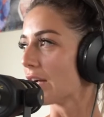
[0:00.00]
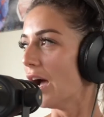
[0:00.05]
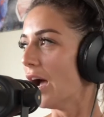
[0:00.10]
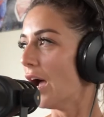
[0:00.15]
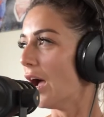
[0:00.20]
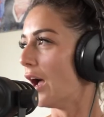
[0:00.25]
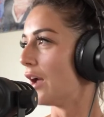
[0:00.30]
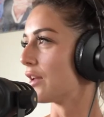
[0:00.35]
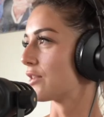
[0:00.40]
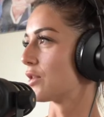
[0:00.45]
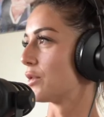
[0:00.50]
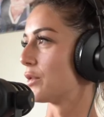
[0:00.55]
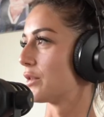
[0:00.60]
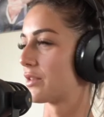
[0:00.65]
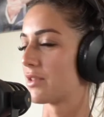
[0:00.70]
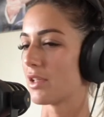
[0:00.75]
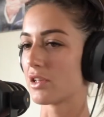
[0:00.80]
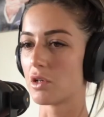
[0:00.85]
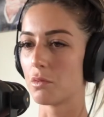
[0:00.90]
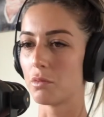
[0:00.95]
so it's
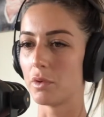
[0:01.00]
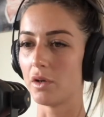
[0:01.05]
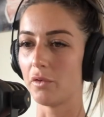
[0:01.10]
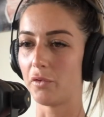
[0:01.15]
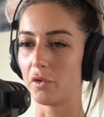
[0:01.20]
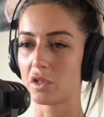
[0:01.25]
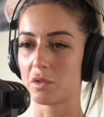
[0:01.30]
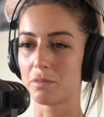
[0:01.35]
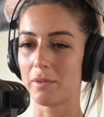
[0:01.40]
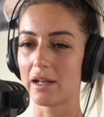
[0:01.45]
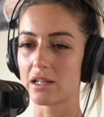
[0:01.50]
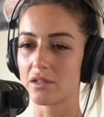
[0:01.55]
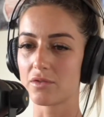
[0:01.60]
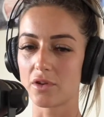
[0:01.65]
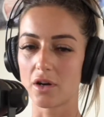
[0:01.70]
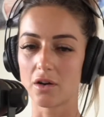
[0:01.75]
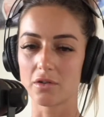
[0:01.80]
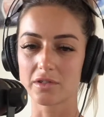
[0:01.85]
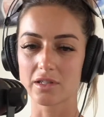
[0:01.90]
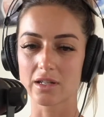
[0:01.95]
such a beautiful space for
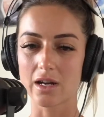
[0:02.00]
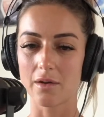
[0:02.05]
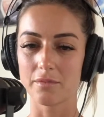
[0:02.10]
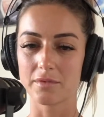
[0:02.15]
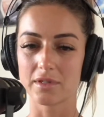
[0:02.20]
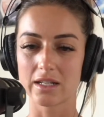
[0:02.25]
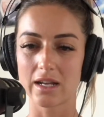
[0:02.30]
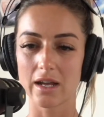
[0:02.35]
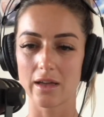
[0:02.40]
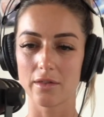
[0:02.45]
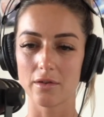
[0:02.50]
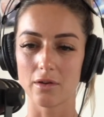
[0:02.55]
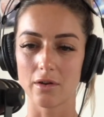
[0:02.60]
y'all to come together.